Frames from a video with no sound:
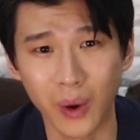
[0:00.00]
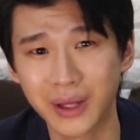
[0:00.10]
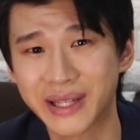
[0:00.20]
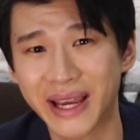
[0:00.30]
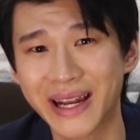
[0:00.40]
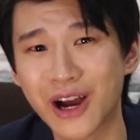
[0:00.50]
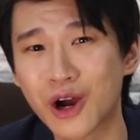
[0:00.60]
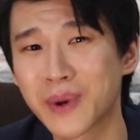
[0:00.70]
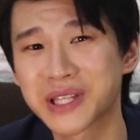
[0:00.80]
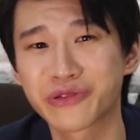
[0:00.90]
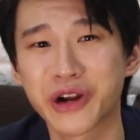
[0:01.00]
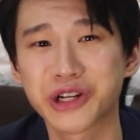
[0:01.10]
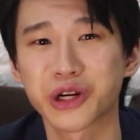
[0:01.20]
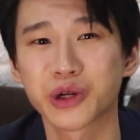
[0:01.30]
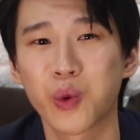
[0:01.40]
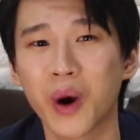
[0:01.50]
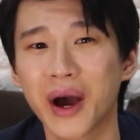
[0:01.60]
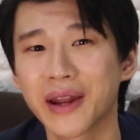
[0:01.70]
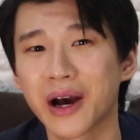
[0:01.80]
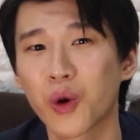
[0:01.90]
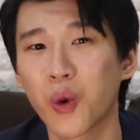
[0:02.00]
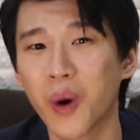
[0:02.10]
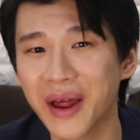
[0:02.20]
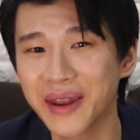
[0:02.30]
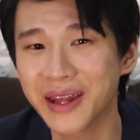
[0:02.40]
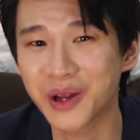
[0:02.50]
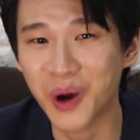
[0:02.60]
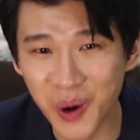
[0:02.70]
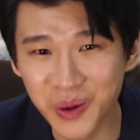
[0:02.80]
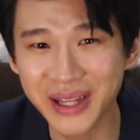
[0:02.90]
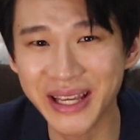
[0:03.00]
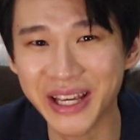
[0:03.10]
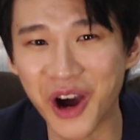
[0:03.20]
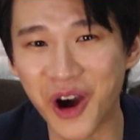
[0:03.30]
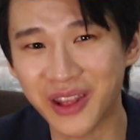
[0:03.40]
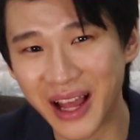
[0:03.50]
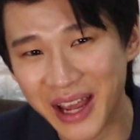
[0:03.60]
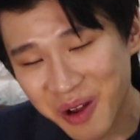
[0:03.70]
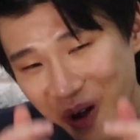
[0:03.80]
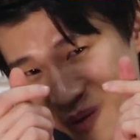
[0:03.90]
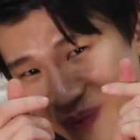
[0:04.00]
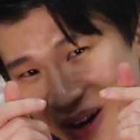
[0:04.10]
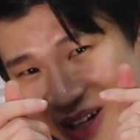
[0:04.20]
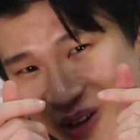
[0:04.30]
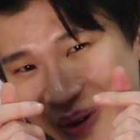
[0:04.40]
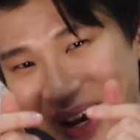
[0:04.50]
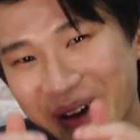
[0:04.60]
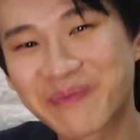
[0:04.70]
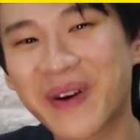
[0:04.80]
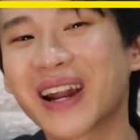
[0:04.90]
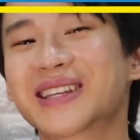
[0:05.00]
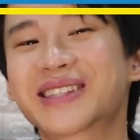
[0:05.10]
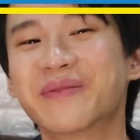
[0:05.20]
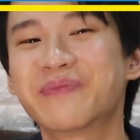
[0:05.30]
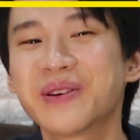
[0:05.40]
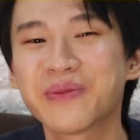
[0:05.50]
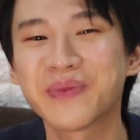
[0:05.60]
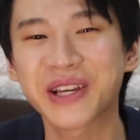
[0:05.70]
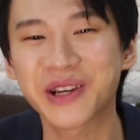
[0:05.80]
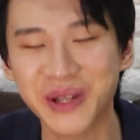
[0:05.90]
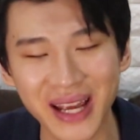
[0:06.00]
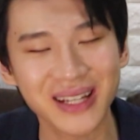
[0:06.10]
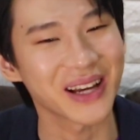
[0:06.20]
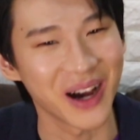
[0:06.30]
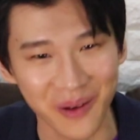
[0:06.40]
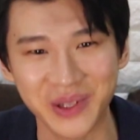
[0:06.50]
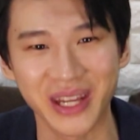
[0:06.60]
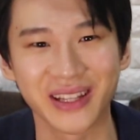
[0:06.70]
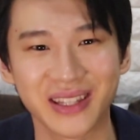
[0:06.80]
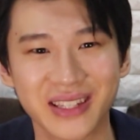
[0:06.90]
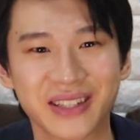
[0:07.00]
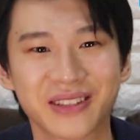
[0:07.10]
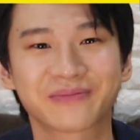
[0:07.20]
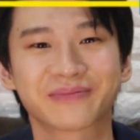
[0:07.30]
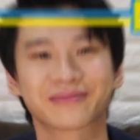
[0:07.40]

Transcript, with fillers: Once again, ako pa si Richard Juan, ang Juan and only online opa ni Kuya para sa PBB Connect updates.